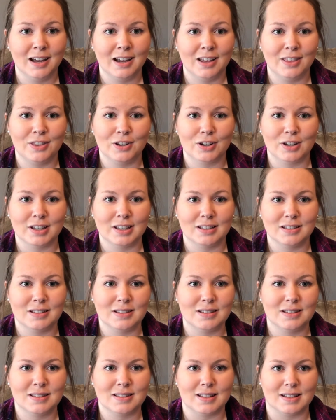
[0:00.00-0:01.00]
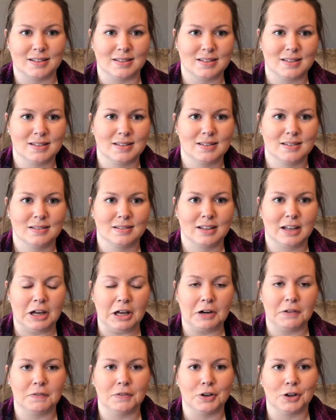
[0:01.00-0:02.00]
and their kids, that's
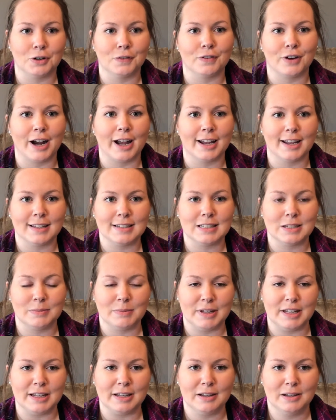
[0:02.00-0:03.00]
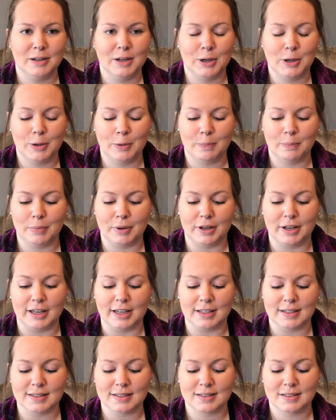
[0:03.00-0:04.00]
kind of nerve-wracking to me.
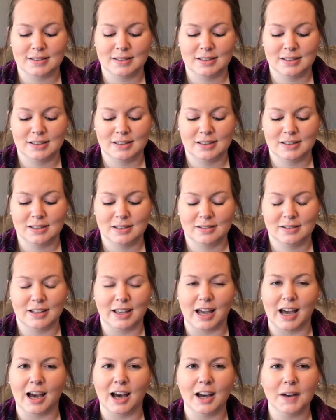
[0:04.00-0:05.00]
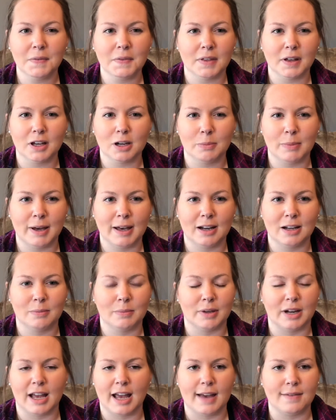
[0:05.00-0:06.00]
But yeah, I've thought about it,
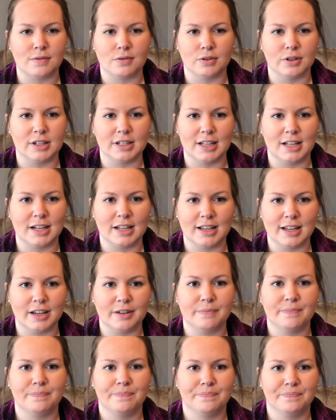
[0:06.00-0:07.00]
but I haven't really done it yet.